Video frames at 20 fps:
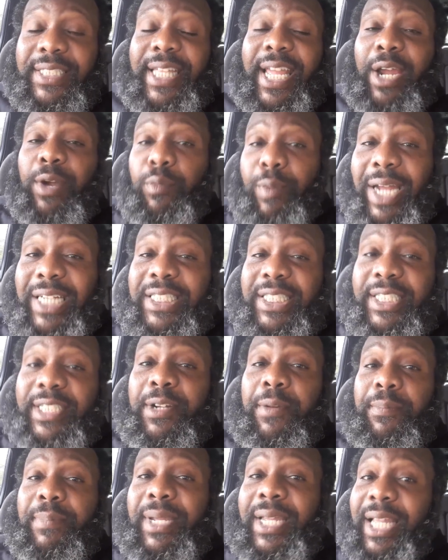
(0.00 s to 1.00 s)
They arrested
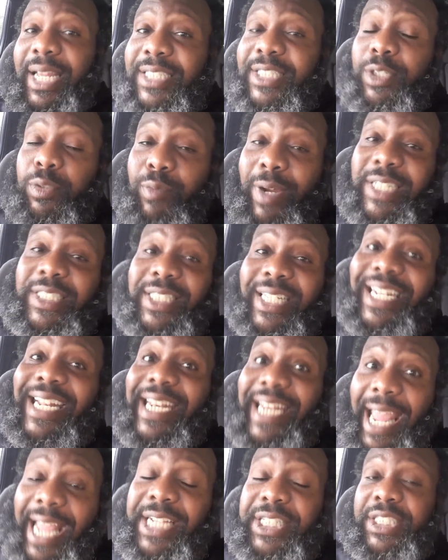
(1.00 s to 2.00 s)
them because the rest of the
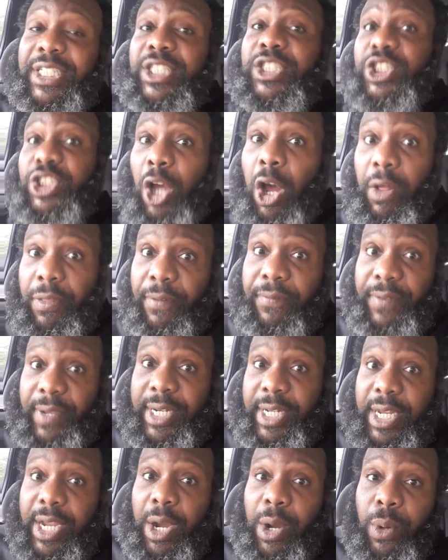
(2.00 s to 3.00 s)
nation saw the
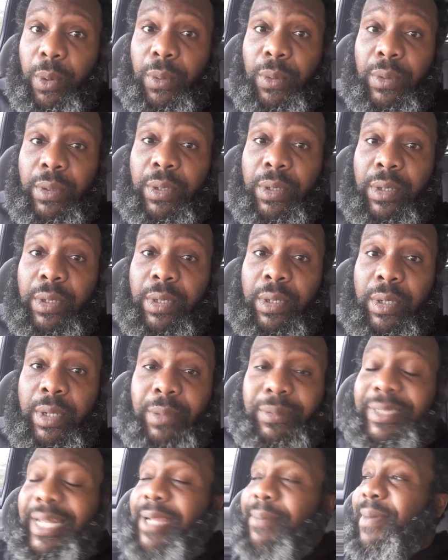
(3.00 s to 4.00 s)
video.
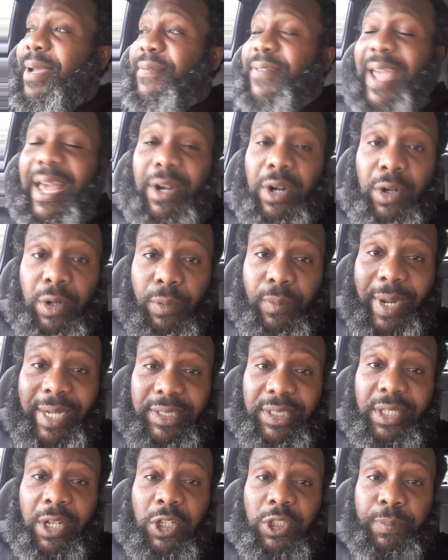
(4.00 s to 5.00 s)
It was like, man, if y'all don't
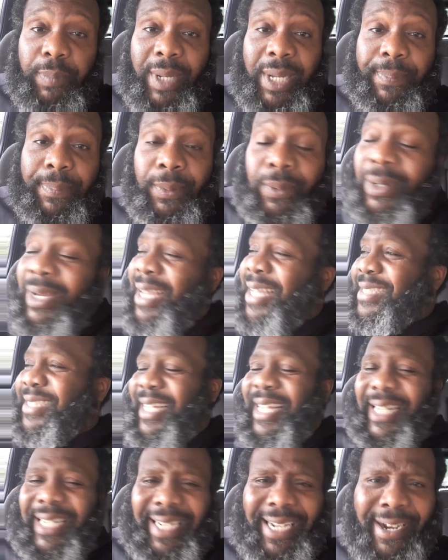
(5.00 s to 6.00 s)
arrest those people, it's a
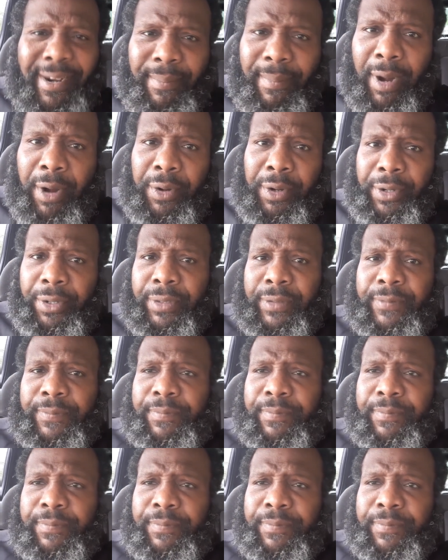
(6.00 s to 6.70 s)
clear murder.